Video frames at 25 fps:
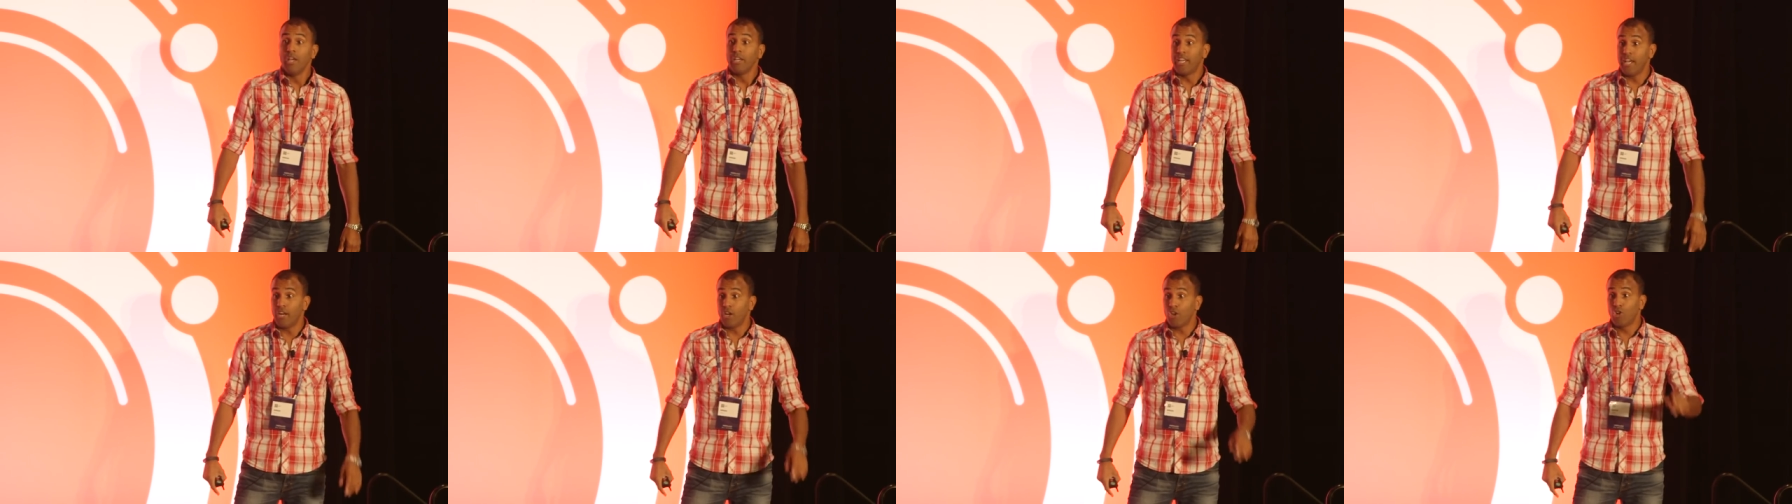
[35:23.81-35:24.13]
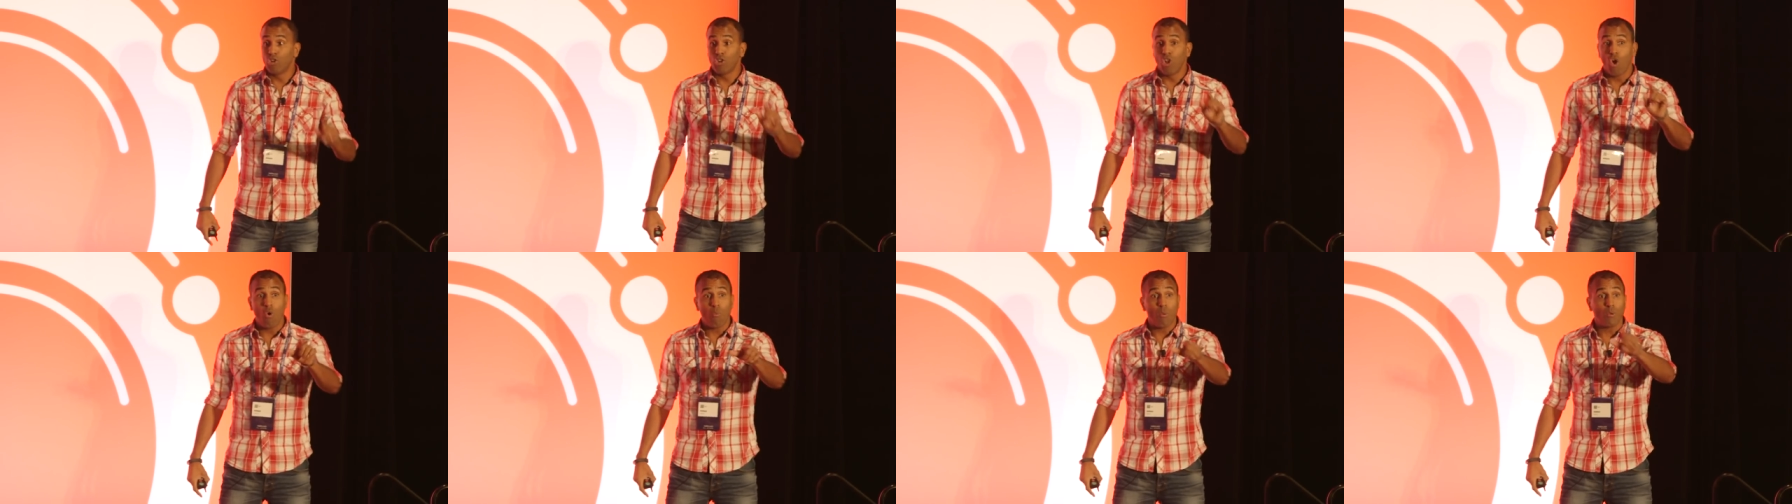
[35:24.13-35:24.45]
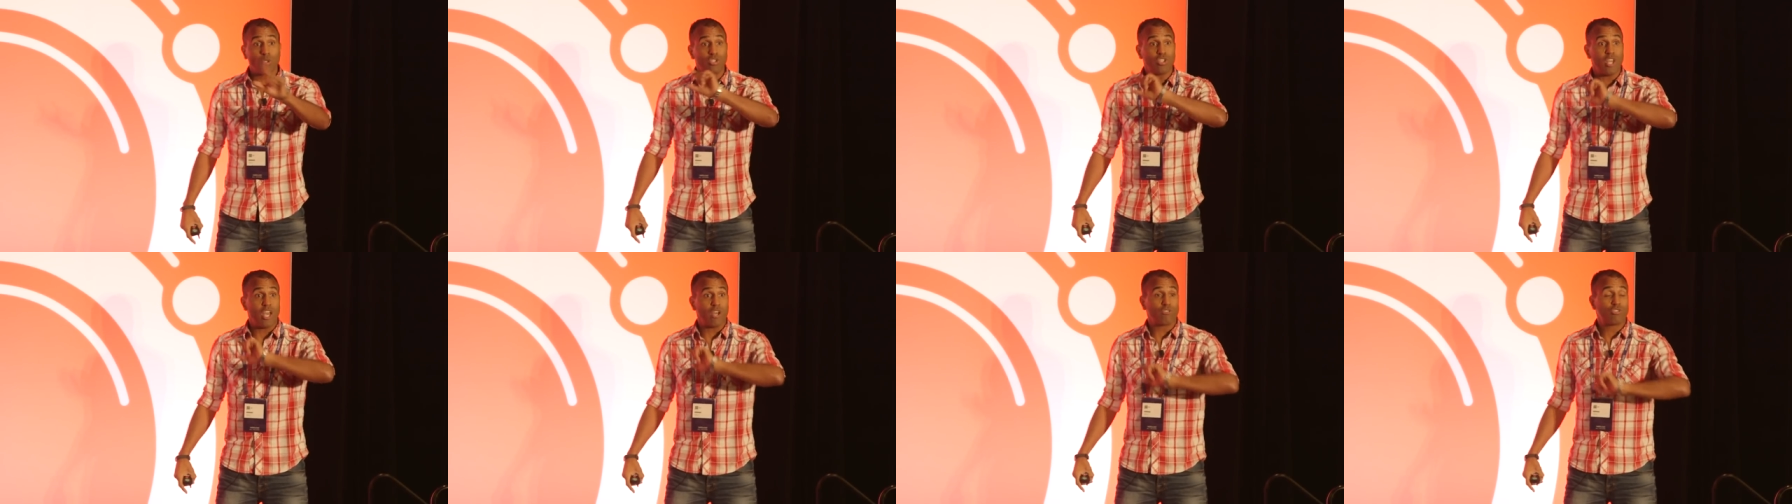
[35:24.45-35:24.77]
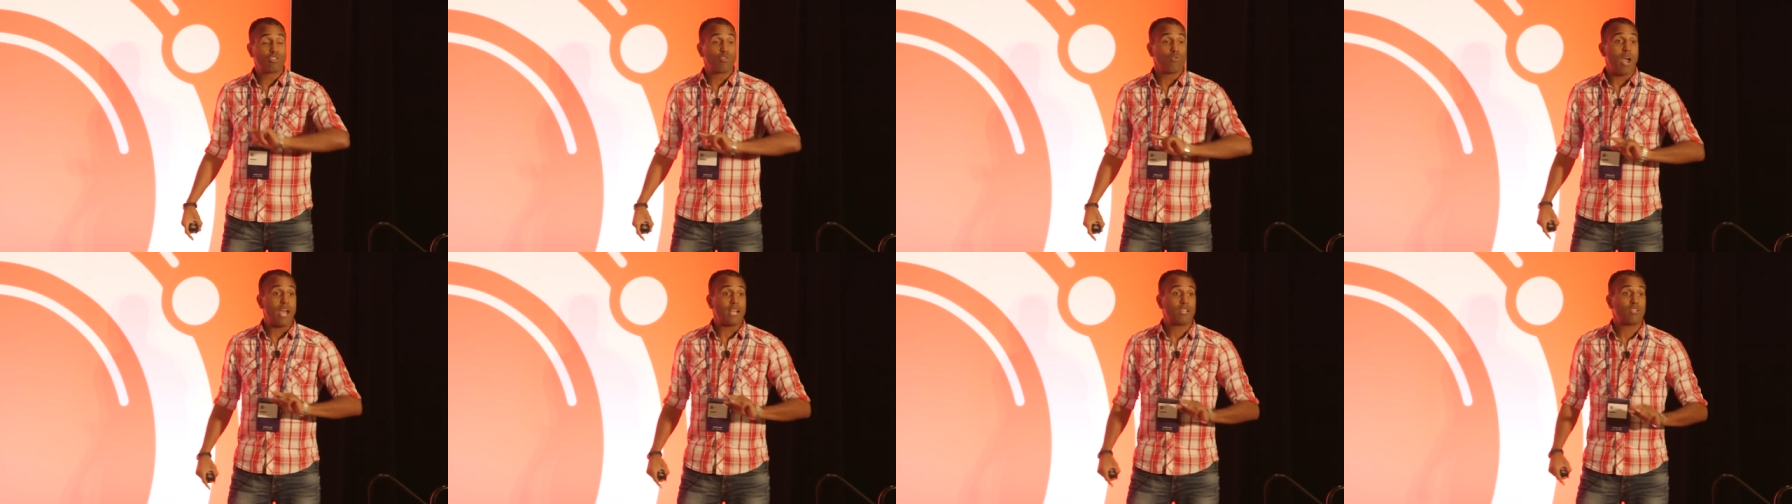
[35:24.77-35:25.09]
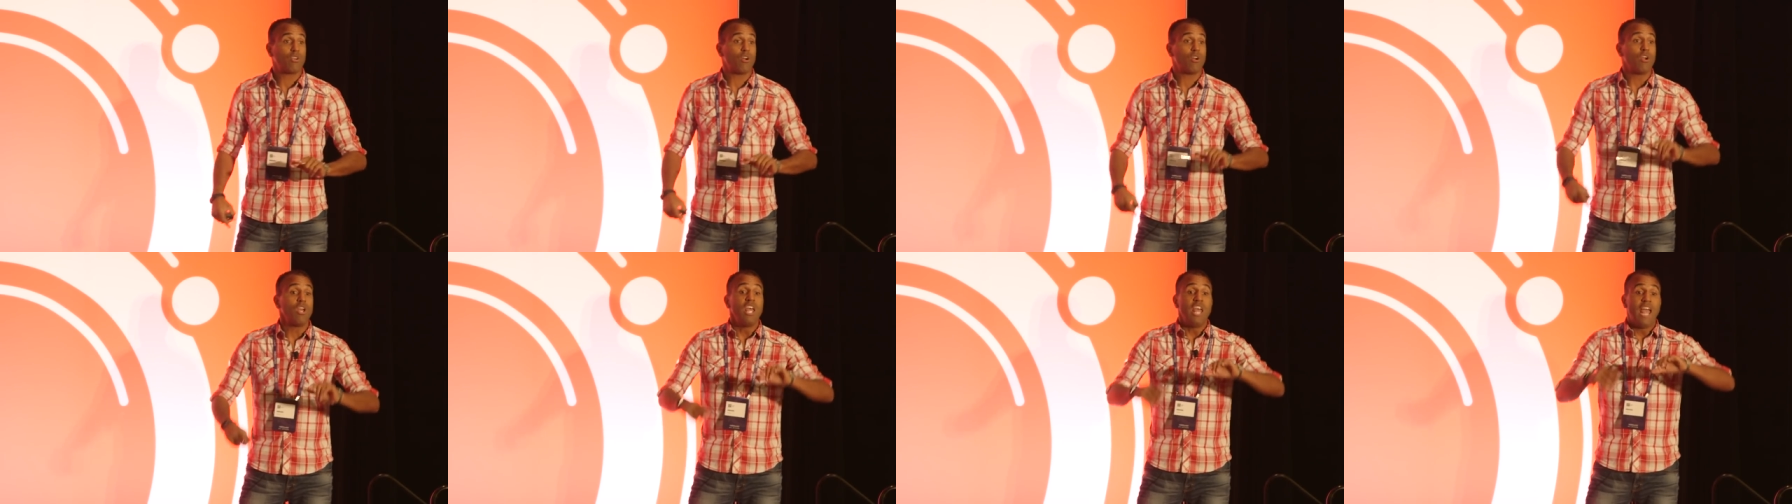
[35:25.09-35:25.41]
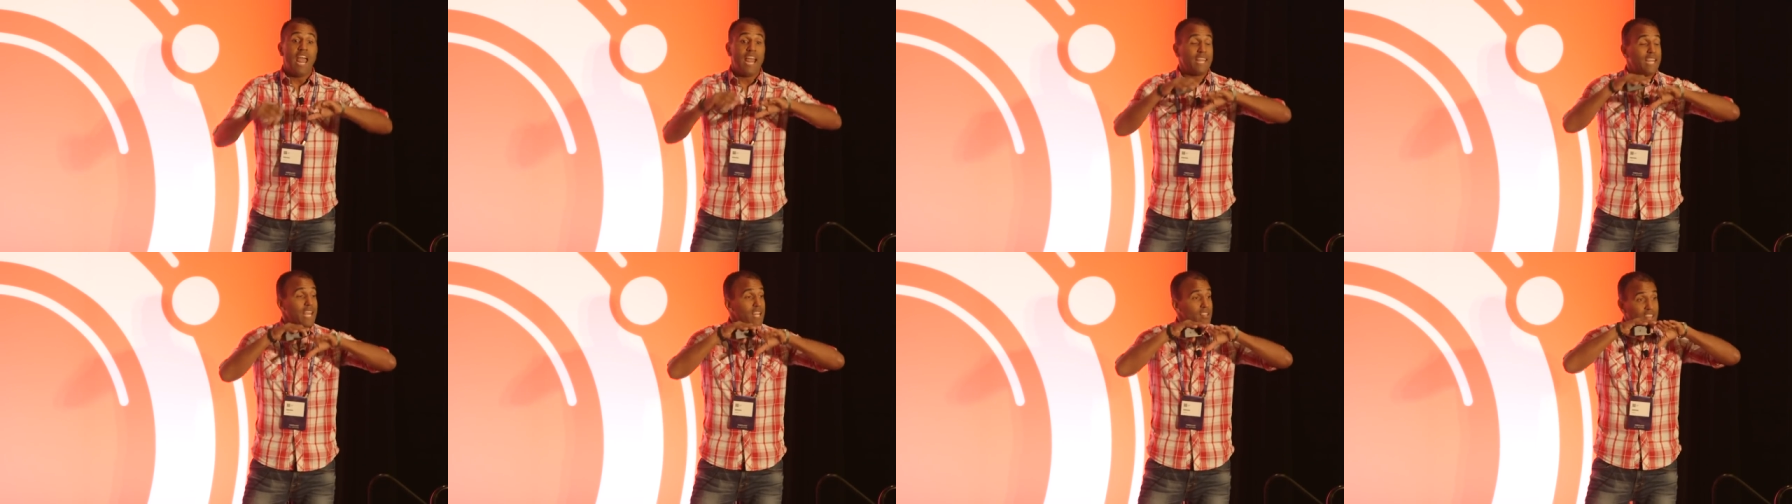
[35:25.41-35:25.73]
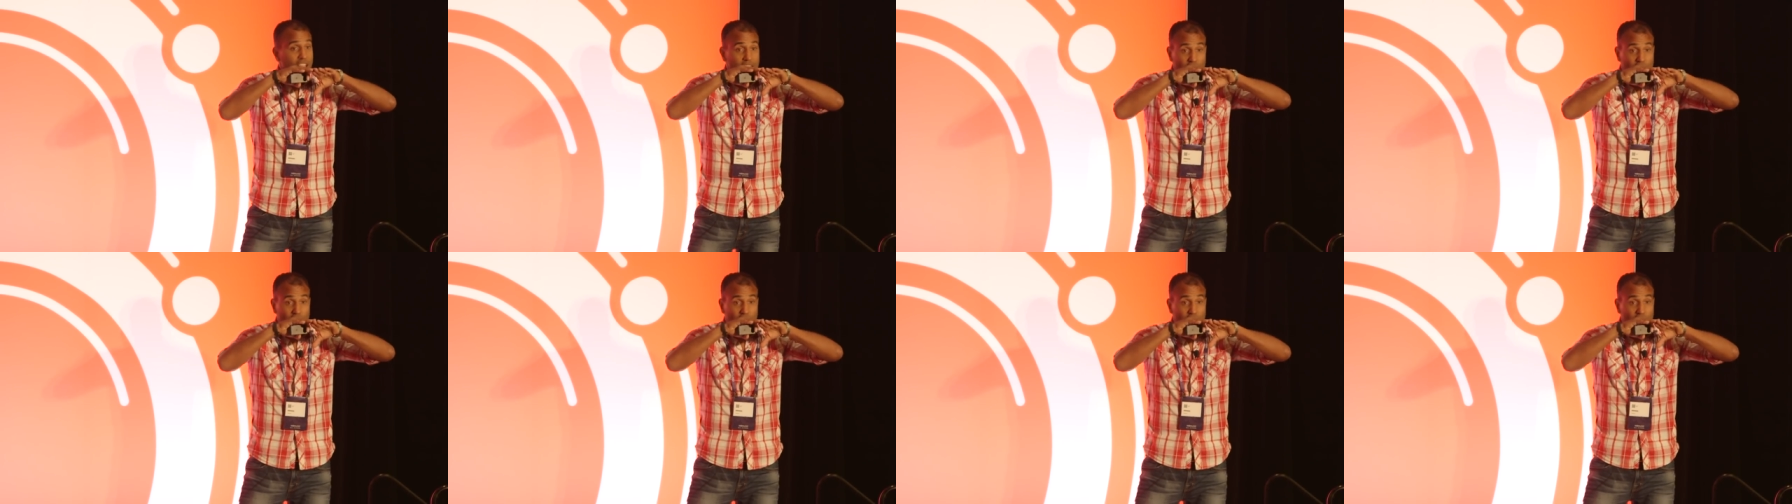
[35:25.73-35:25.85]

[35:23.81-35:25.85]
Get a global sales director and get